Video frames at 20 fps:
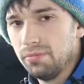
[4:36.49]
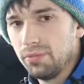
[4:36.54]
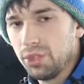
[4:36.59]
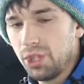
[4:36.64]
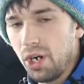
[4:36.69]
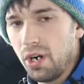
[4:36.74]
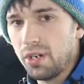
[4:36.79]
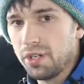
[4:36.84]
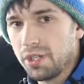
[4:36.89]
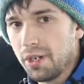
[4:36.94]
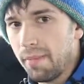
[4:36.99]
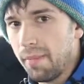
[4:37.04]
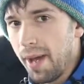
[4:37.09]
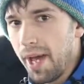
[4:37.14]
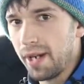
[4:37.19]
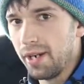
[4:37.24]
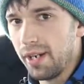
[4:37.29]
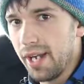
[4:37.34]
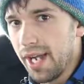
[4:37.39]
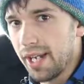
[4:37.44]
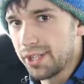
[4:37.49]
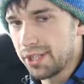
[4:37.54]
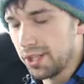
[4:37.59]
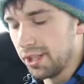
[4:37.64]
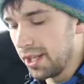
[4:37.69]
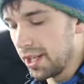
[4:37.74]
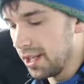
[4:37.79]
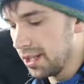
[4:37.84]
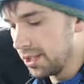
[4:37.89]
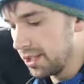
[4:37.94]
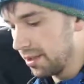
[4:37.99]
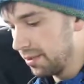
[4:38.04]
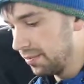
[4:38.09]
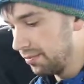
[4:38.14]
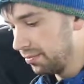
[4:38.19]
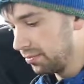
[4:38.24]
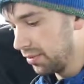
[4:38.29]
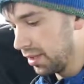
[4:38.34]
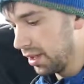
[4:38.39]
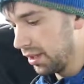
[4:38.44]
charged your battery actually is
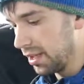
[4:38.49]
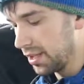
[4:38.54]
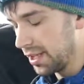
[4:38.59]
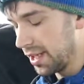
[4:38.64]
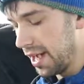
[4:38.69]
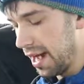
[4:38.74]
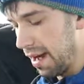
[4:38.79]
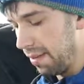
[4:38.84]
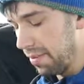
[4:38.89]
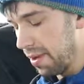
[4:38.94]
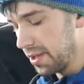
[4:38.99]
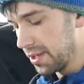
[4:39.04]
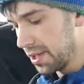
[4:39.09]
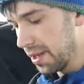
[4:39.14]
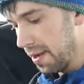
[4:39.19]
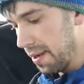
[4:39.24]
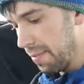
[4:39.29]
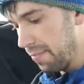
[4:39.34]
unless it happens.